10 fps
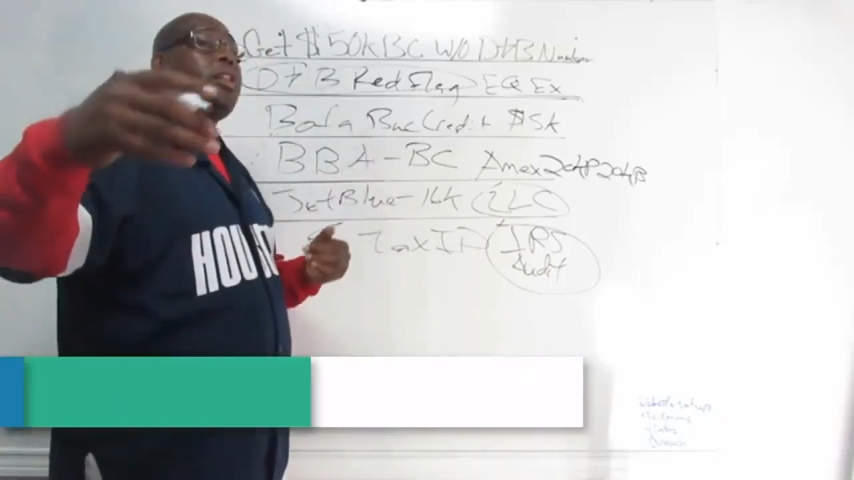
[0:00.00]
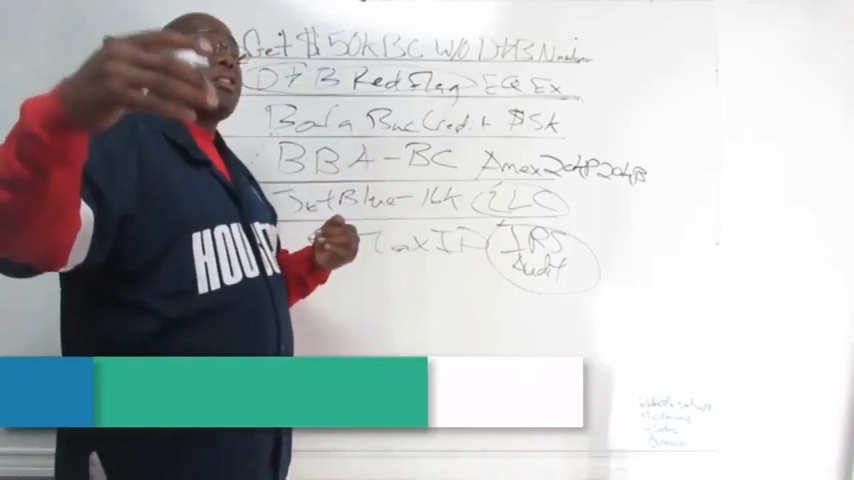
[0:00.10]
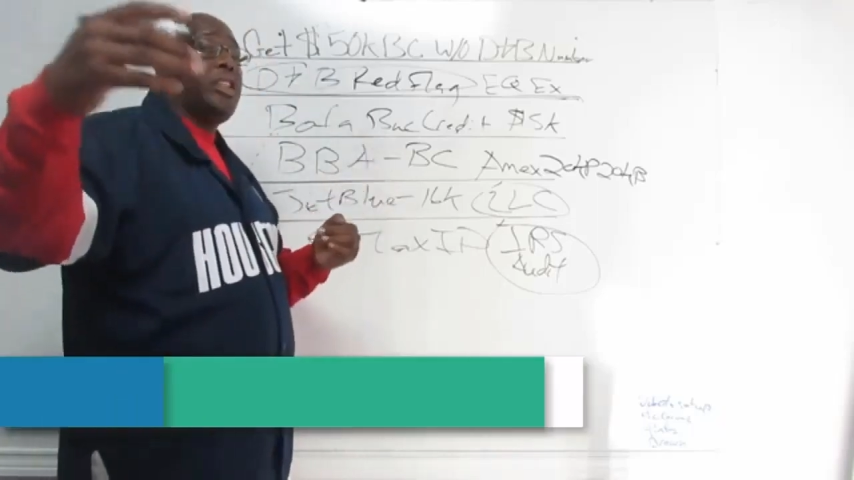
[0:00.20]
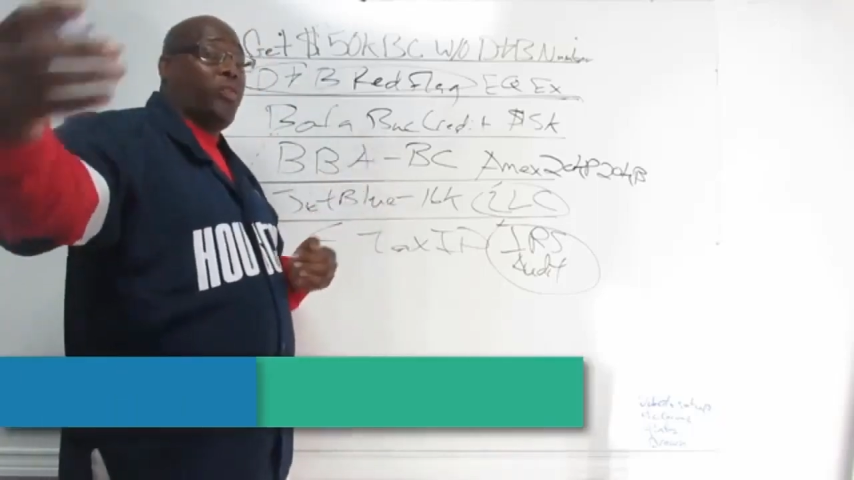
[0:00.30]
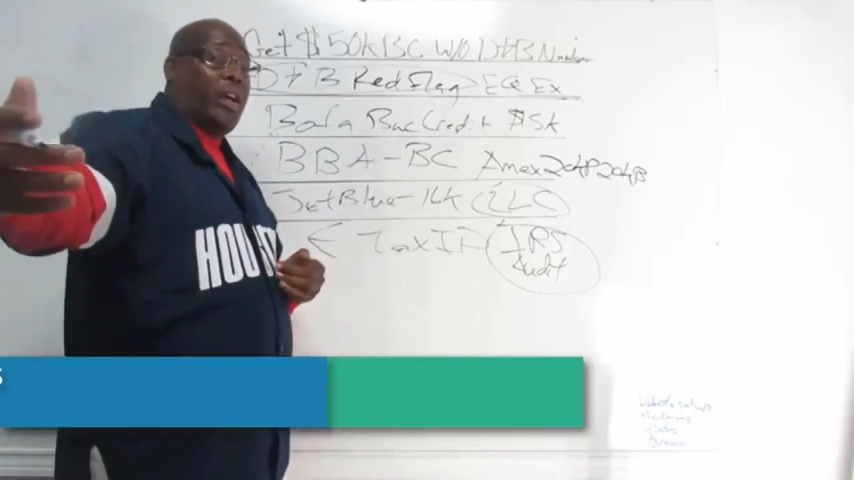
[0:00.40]

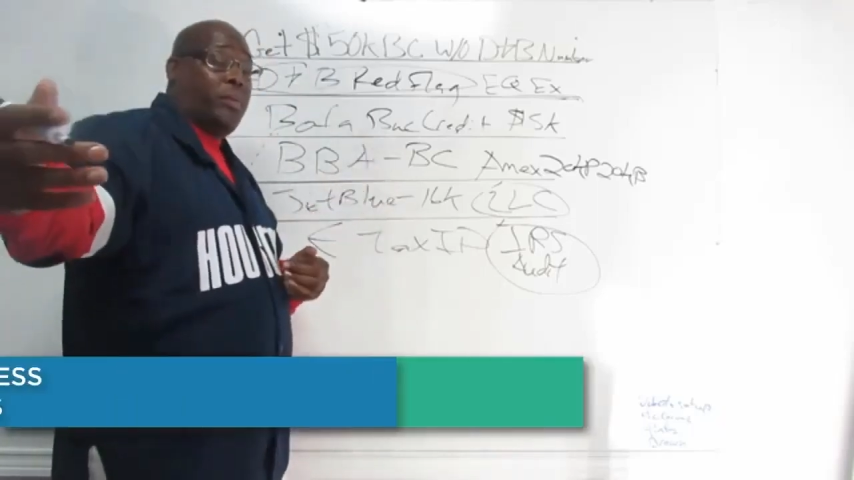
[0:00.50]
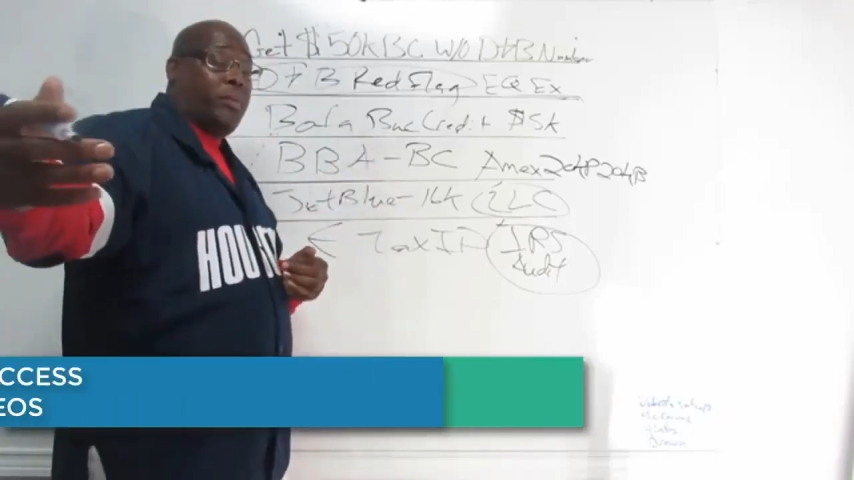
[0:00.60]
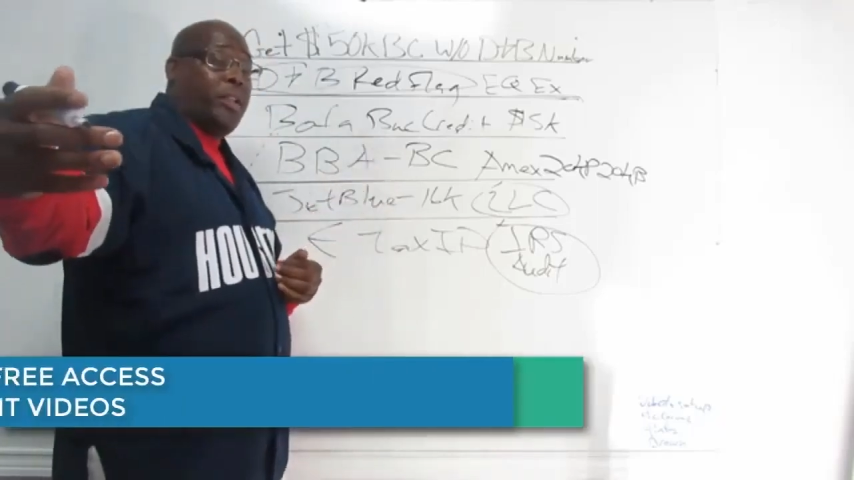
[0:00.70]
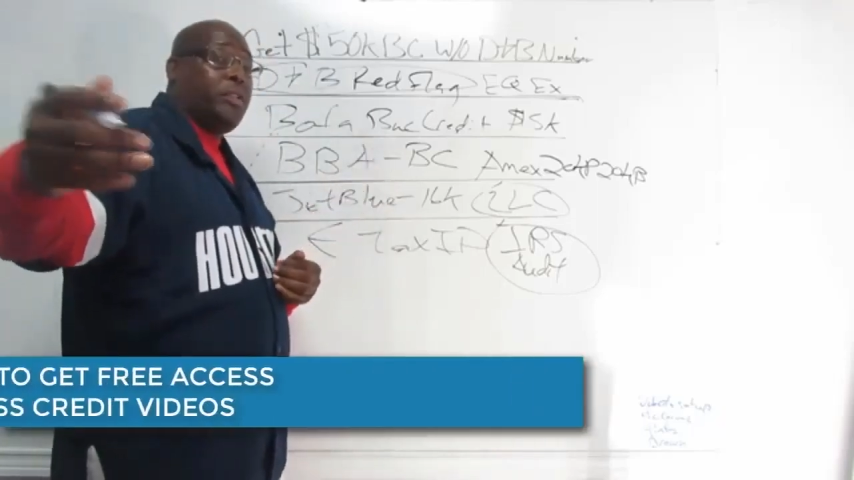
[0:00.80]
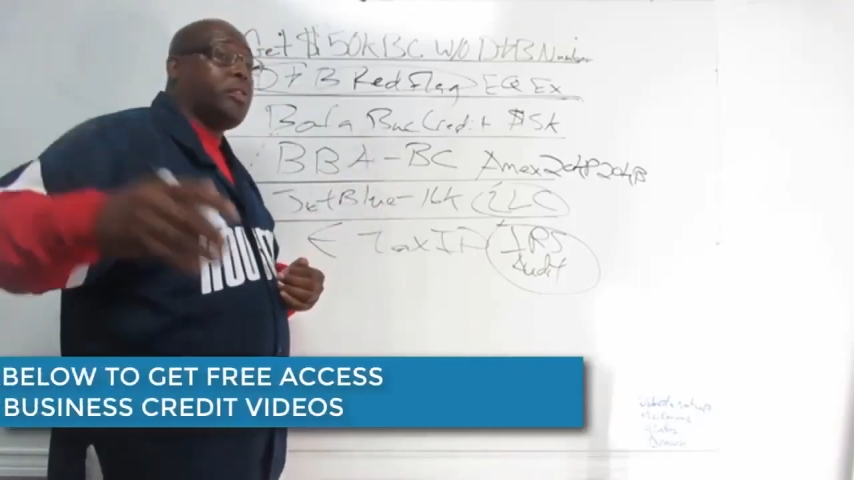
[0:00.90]
that just
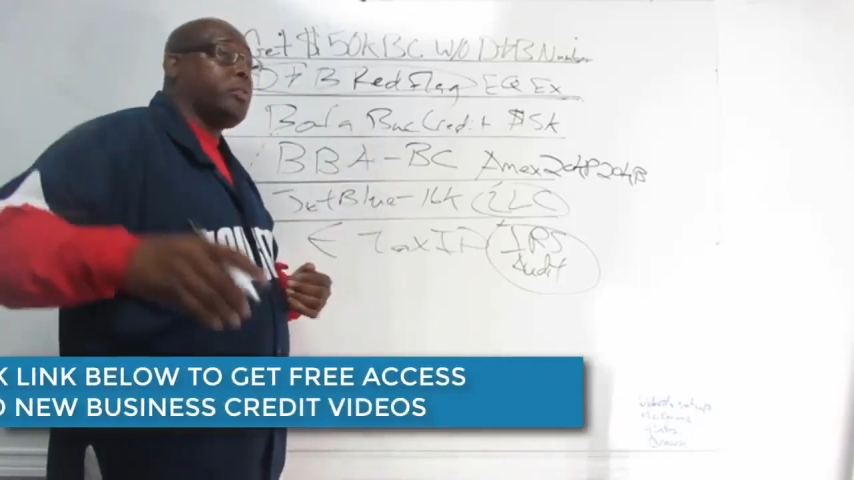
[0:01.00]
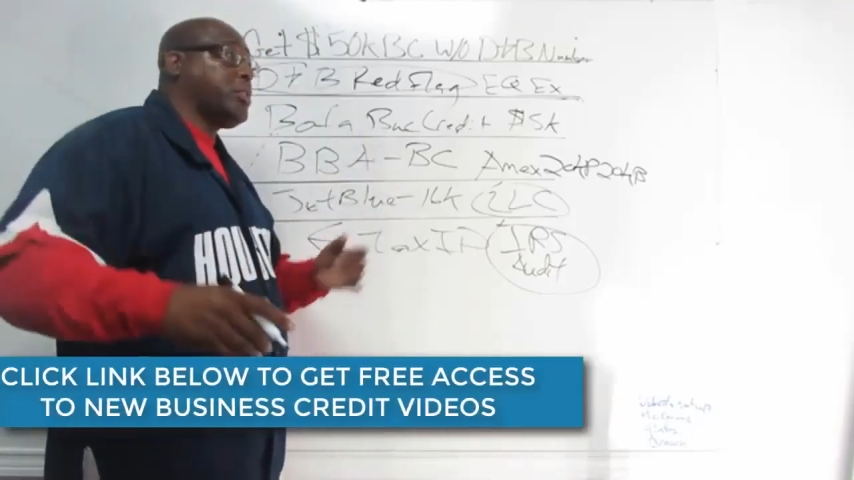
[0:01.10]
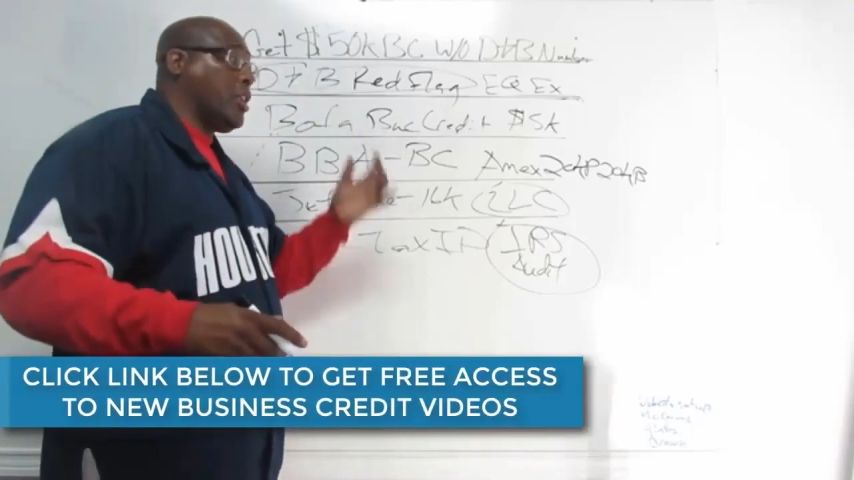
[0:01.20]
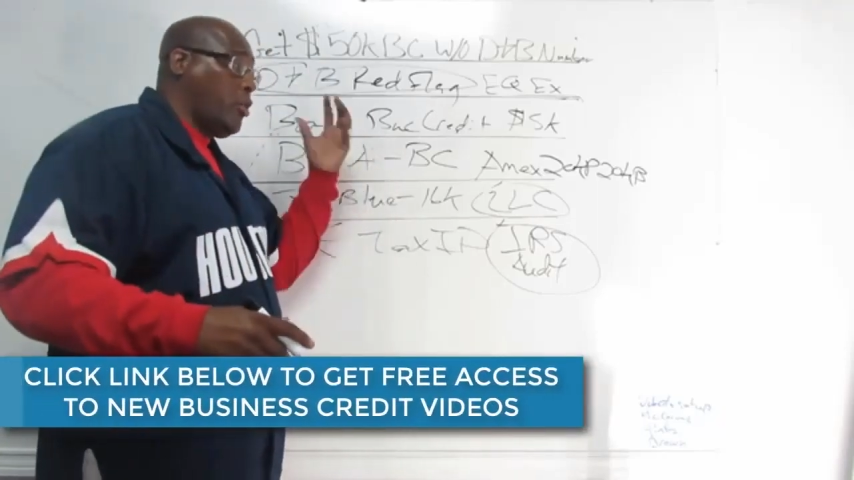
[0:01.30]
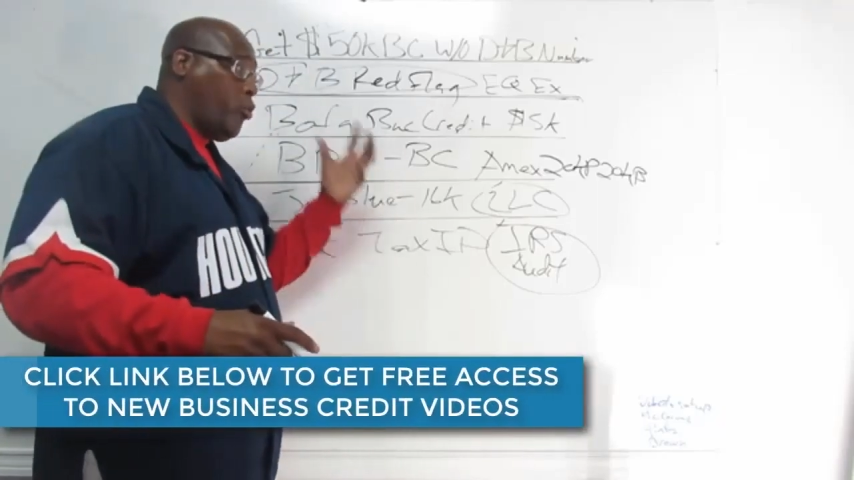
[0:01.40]
find my
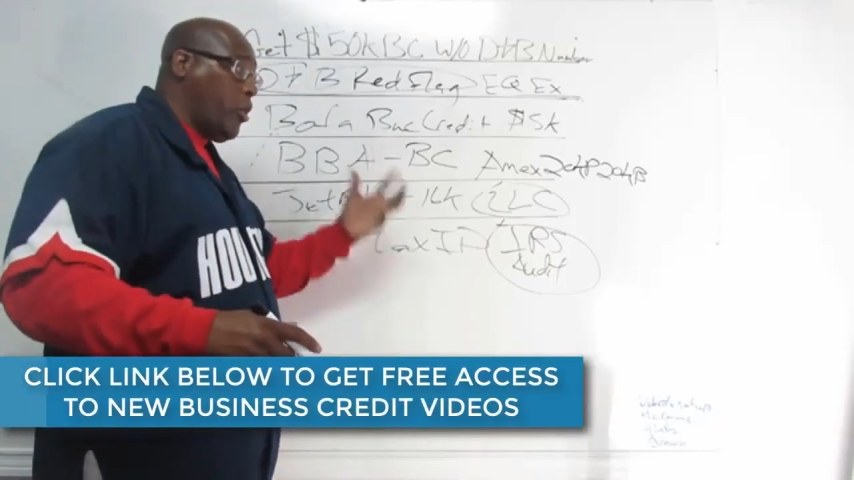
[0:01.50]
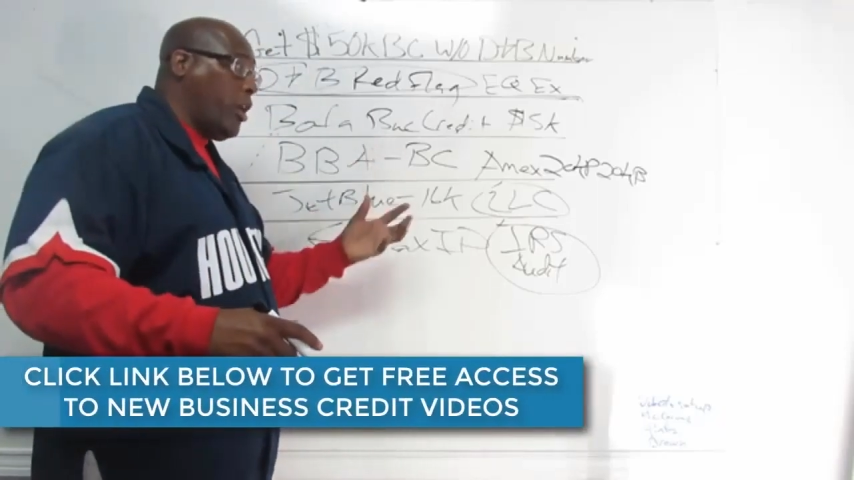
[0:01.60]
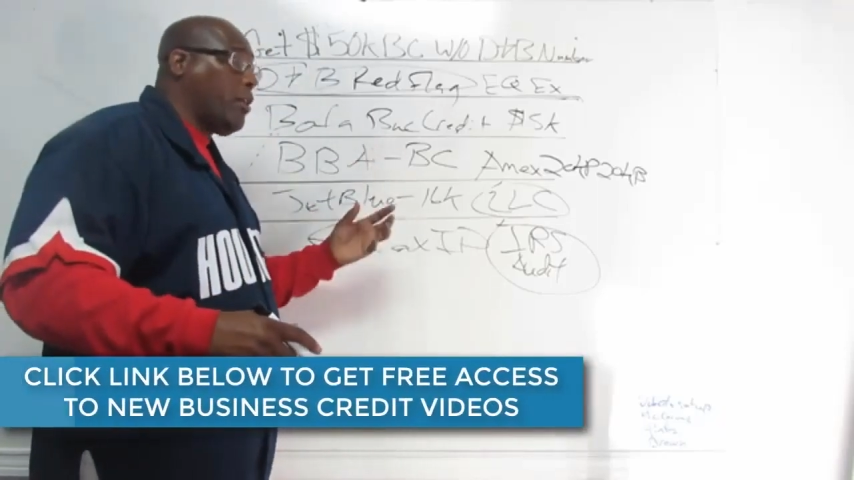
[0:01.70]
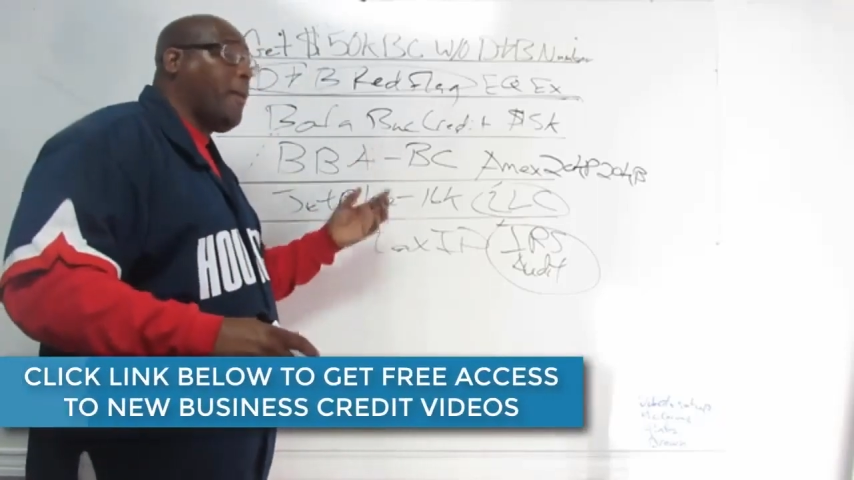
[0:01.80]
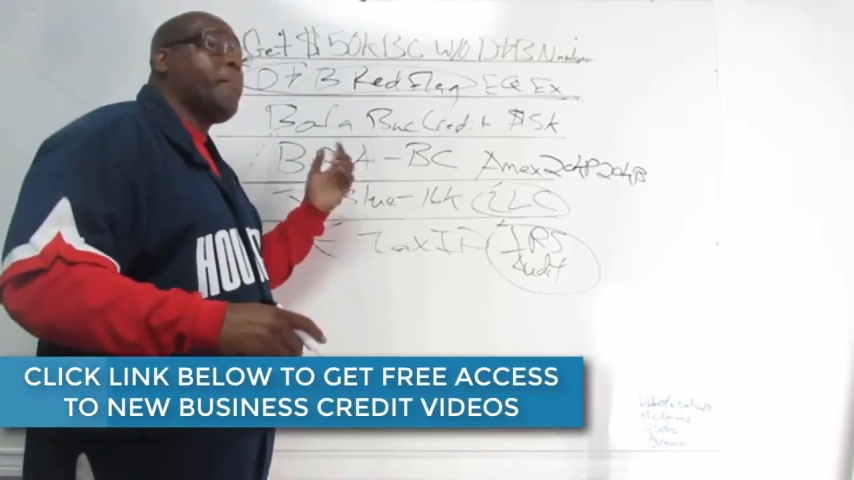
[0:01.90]
YouTube channel,
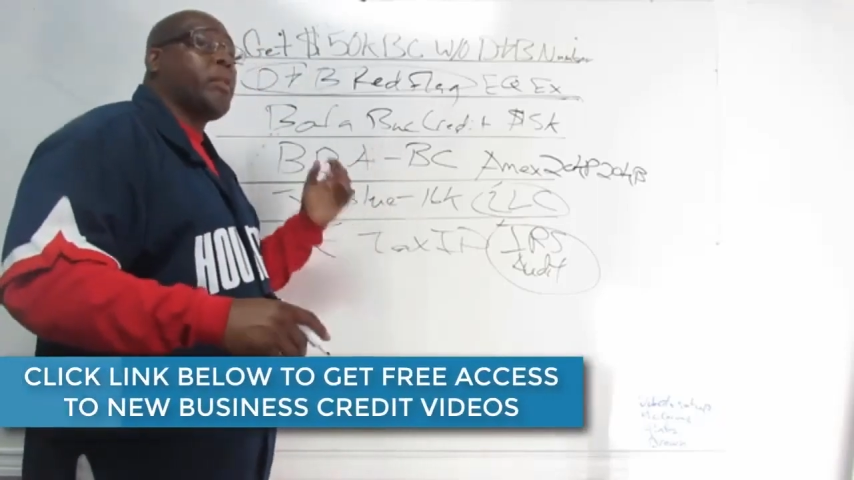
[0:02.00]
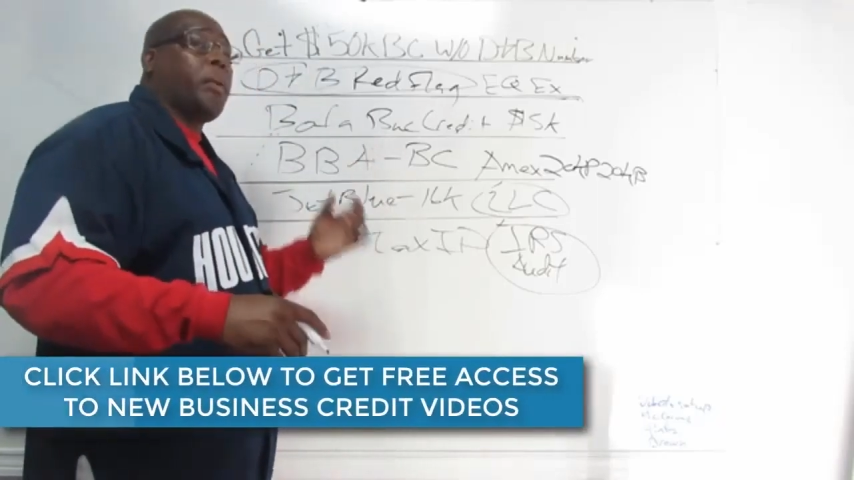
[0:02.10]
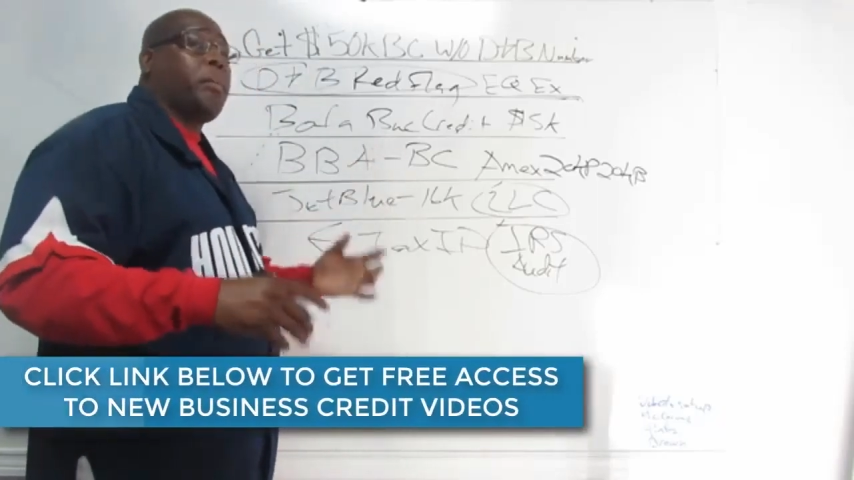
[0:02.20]
welcome.